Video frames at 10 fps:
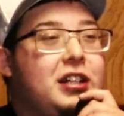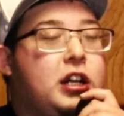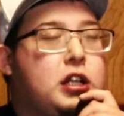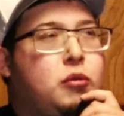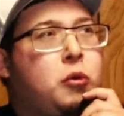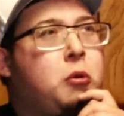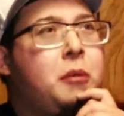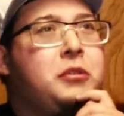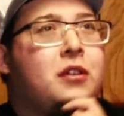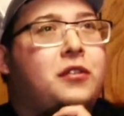Because we were
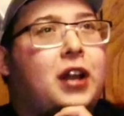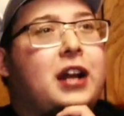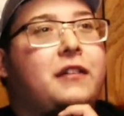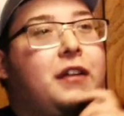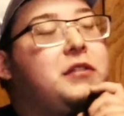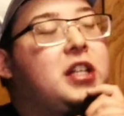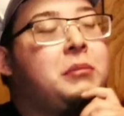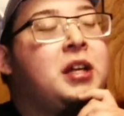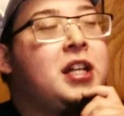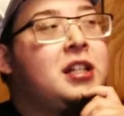up there for like
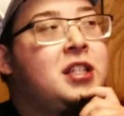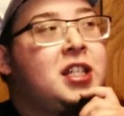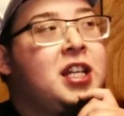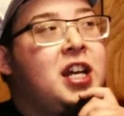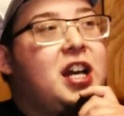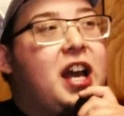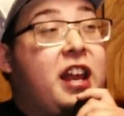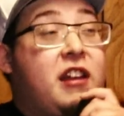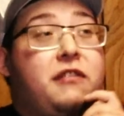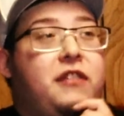15 minutes,
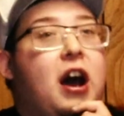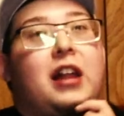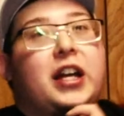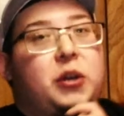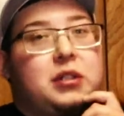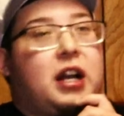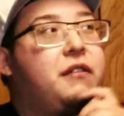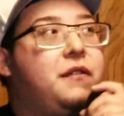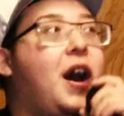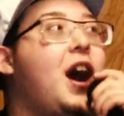and it felt like it was like
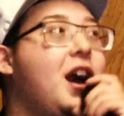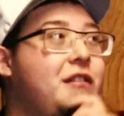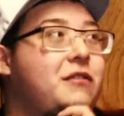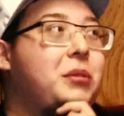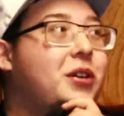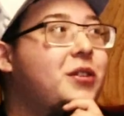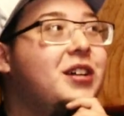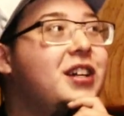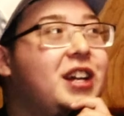5, bro.